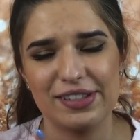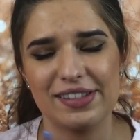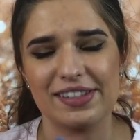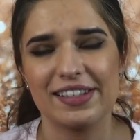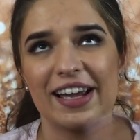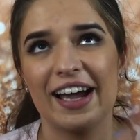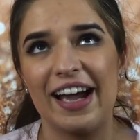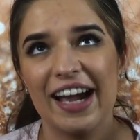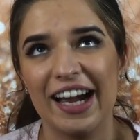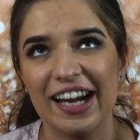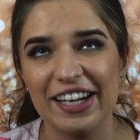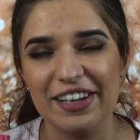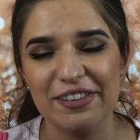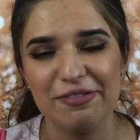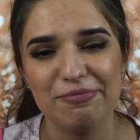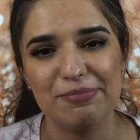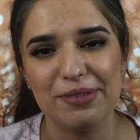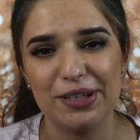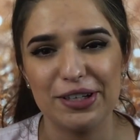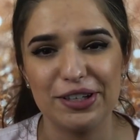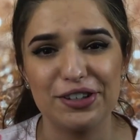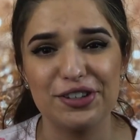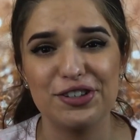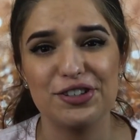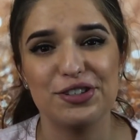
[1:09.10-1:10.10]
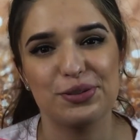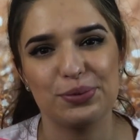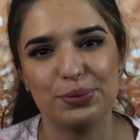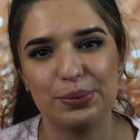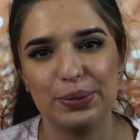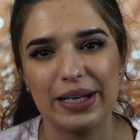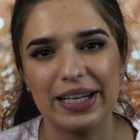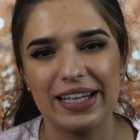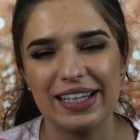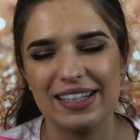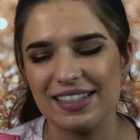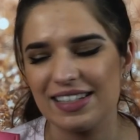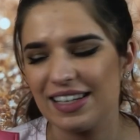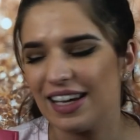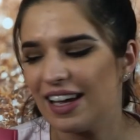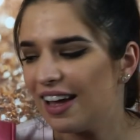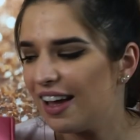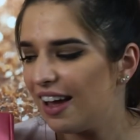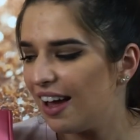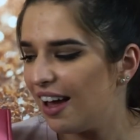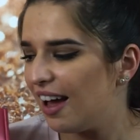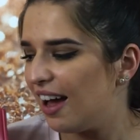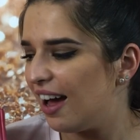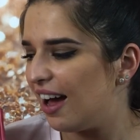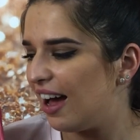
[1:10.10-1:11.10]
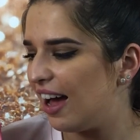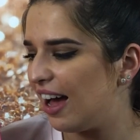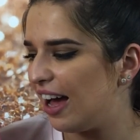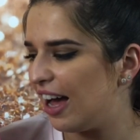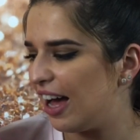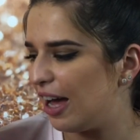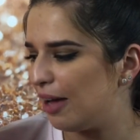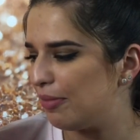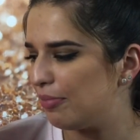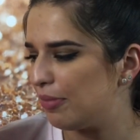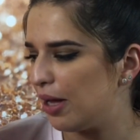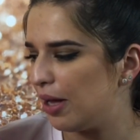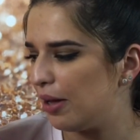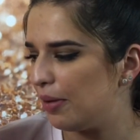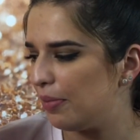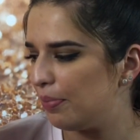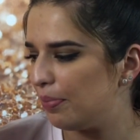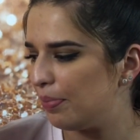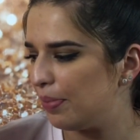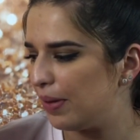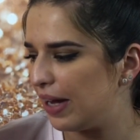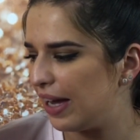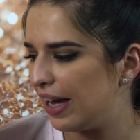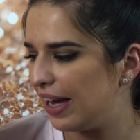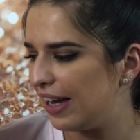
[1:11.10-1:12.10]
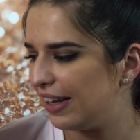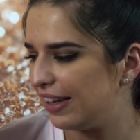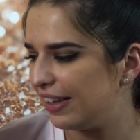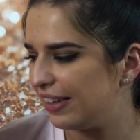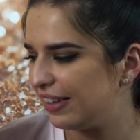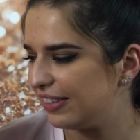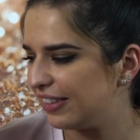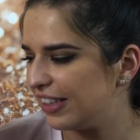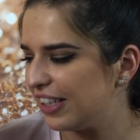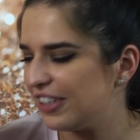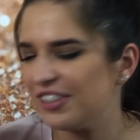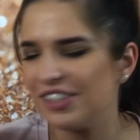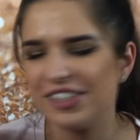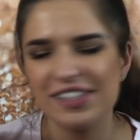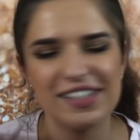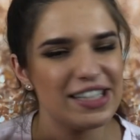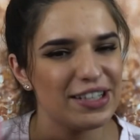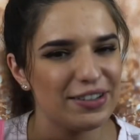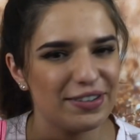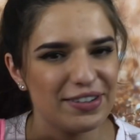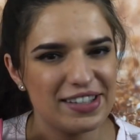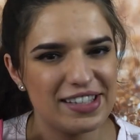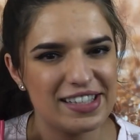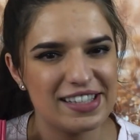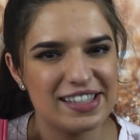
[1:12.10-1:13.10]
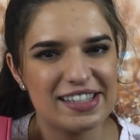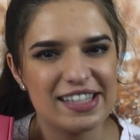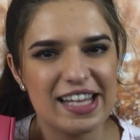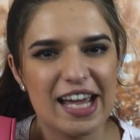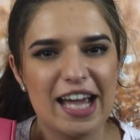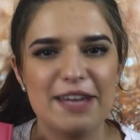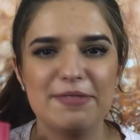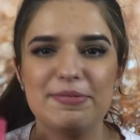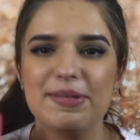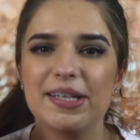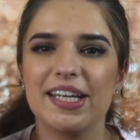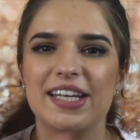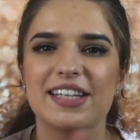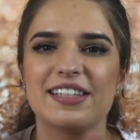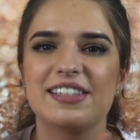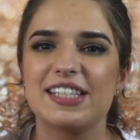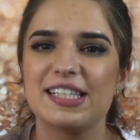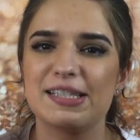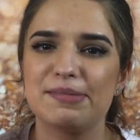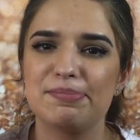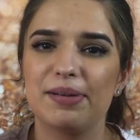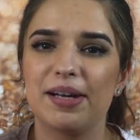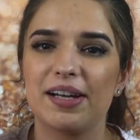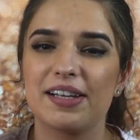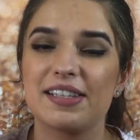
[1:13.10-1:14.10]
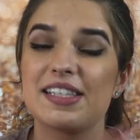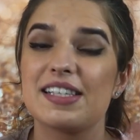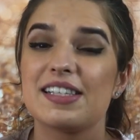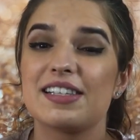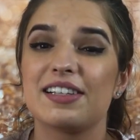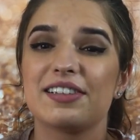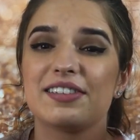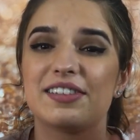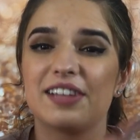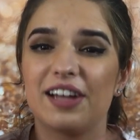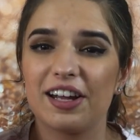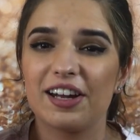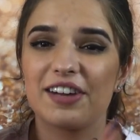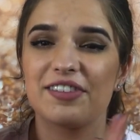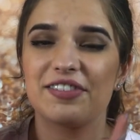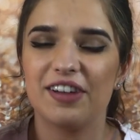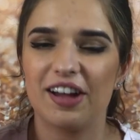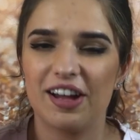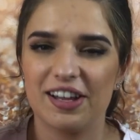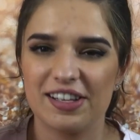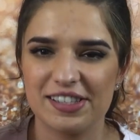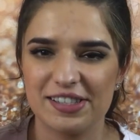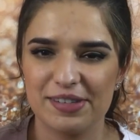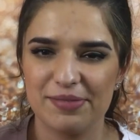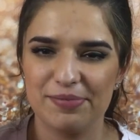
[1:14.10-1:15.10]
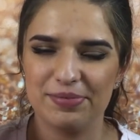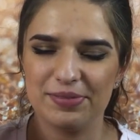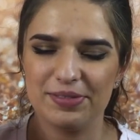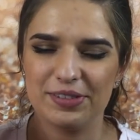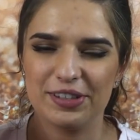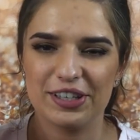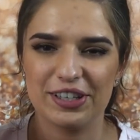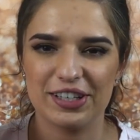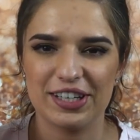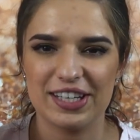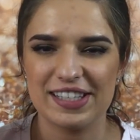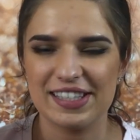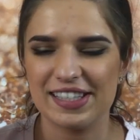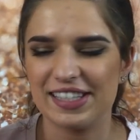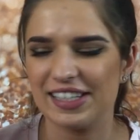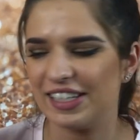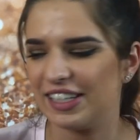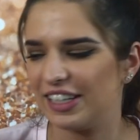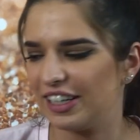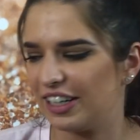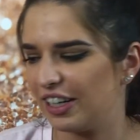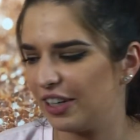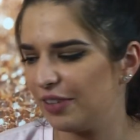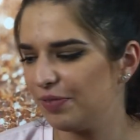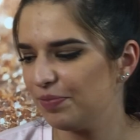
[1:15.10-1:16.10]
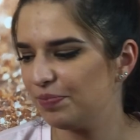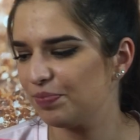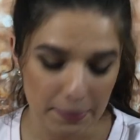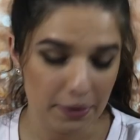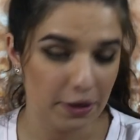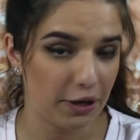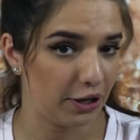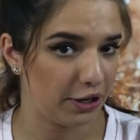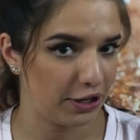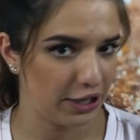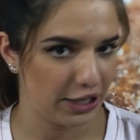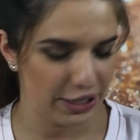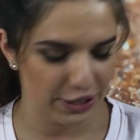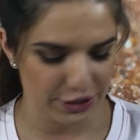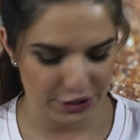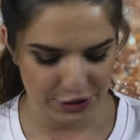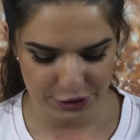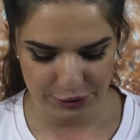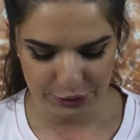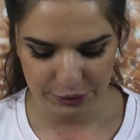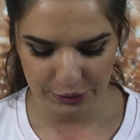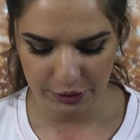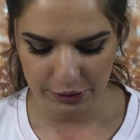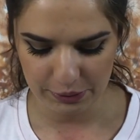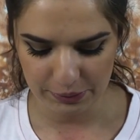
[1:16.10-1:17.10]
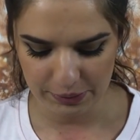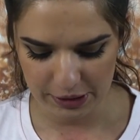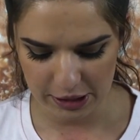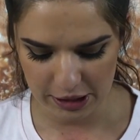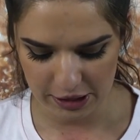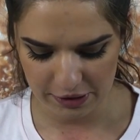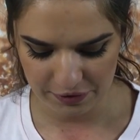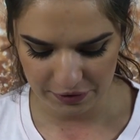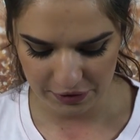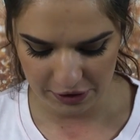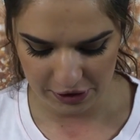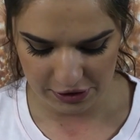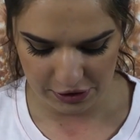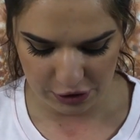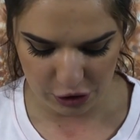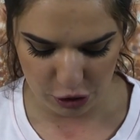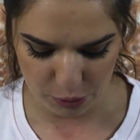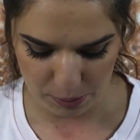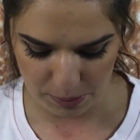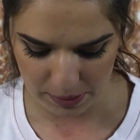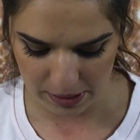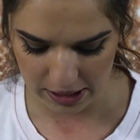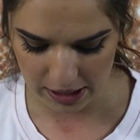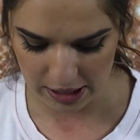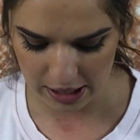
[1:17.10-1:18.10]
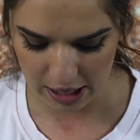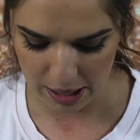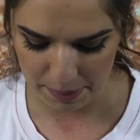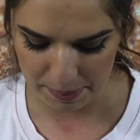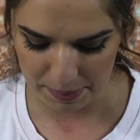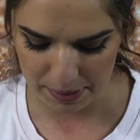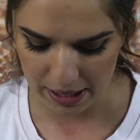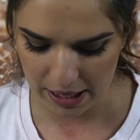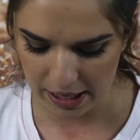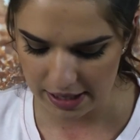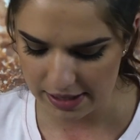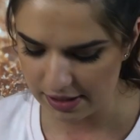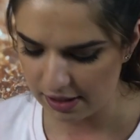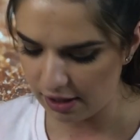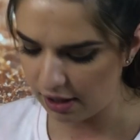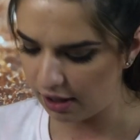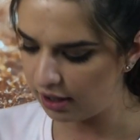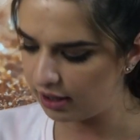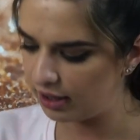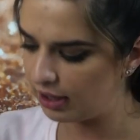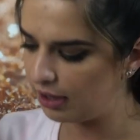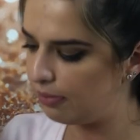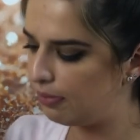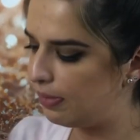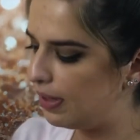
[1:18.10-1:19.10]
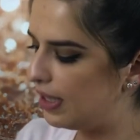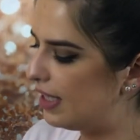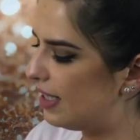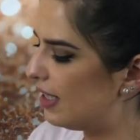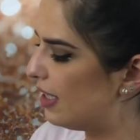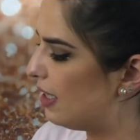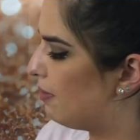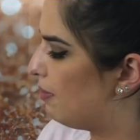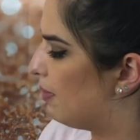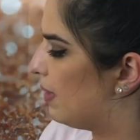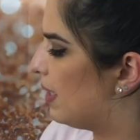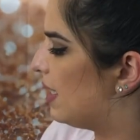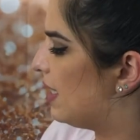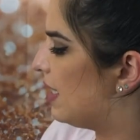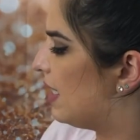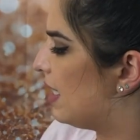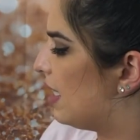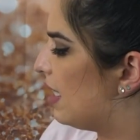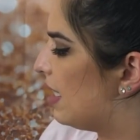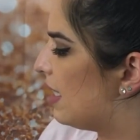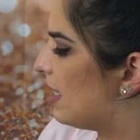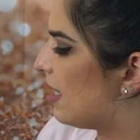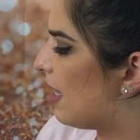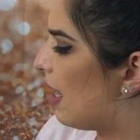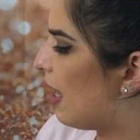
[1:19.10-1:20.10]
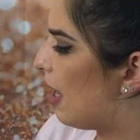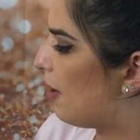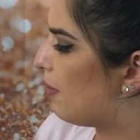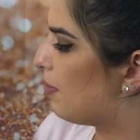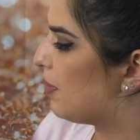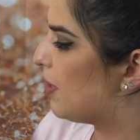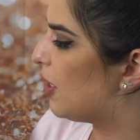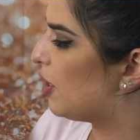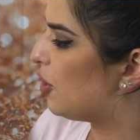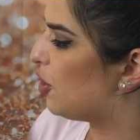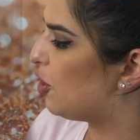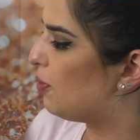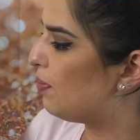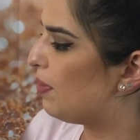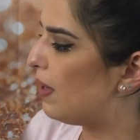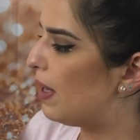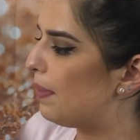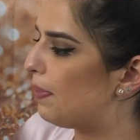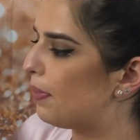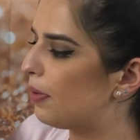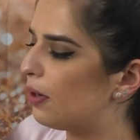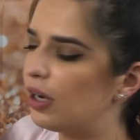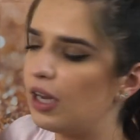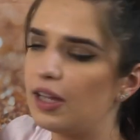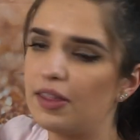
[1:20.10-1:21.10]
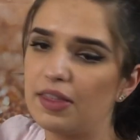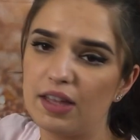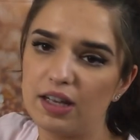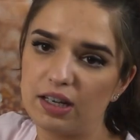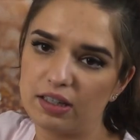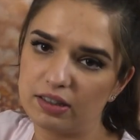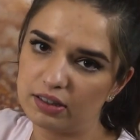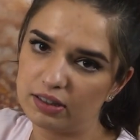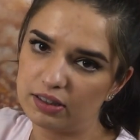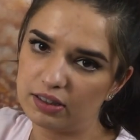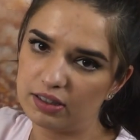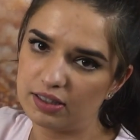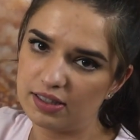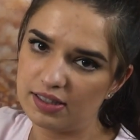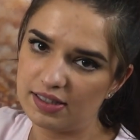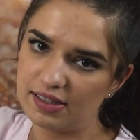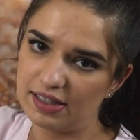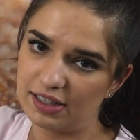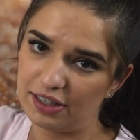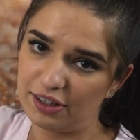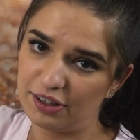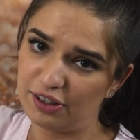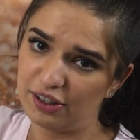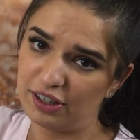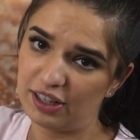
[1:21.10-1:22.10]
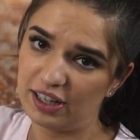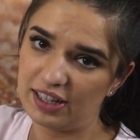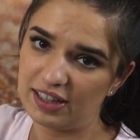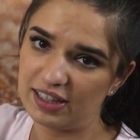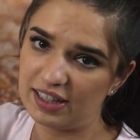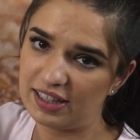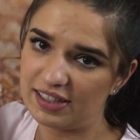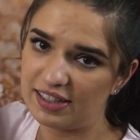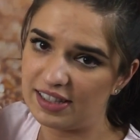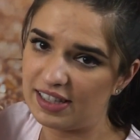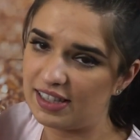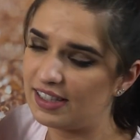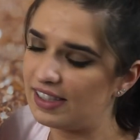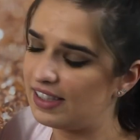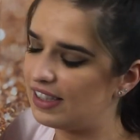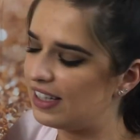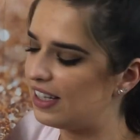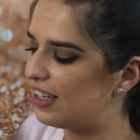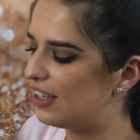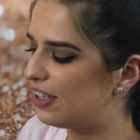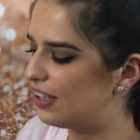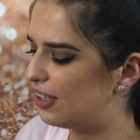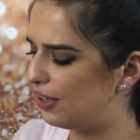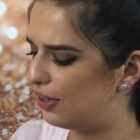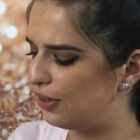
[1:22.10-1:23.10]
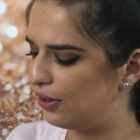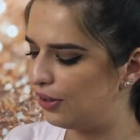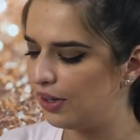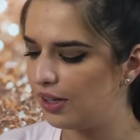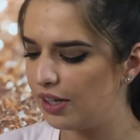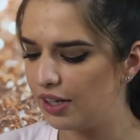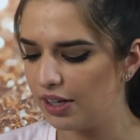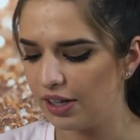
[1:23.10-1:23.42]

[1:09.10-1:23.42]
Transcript: It's kind of bittersweet. But let's just see what's inside, because this box has a lot of awesome goodies in here. Per usual, when you first open it up, it has all the Miss to Mrs. Tissue paper and then a little sticker on it that says thank you.